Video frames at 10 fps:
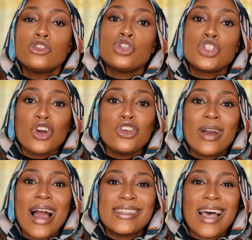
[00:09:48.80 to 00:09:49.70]
to show you
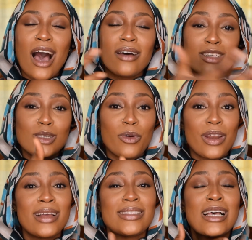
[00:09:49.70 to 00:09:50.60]
guys how this
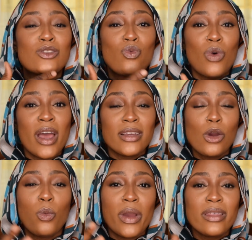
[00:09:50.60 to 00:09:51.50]
product has
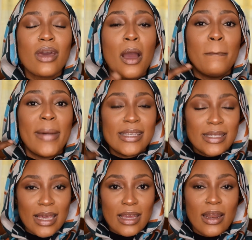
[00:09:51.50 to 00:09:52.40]
worked with my
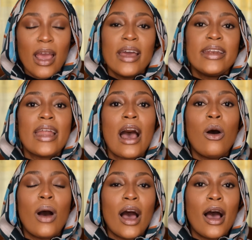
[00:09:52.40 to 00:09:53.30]
skin.
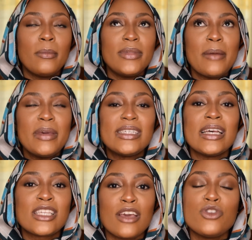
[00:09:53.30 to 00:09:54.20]
Now, let me
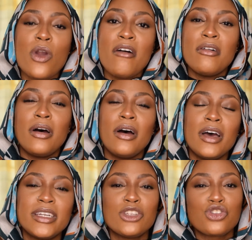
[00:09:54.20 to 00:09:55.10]
just give you
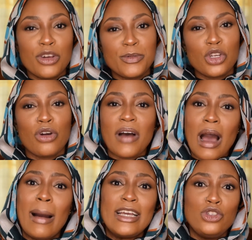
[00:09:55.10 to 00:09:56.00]
a description of
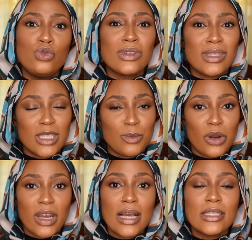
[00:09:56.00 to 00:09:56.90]
how I use this
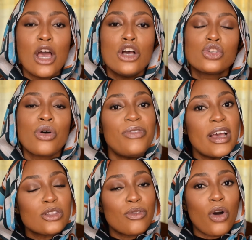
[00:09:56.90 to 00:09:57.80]
product. So
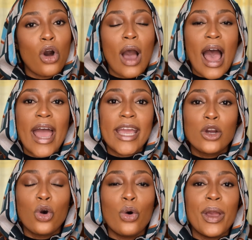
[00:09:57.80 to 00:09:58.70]
first of all,
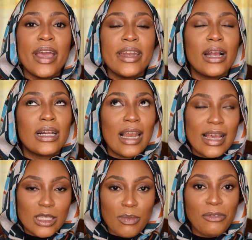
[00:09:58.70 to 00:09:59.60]
I go in and
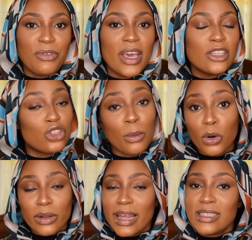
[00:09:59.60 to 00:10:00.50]
cleanse my face,
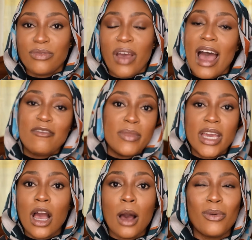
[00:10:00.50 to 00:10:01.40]
double cleanse if I have
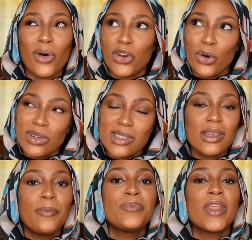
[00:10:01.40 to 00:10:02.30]
makeup or not.
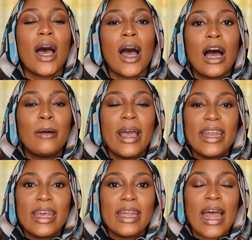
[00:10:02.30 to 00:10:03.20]

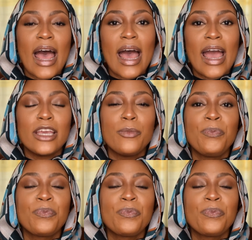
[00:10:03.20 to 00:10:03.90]
And then I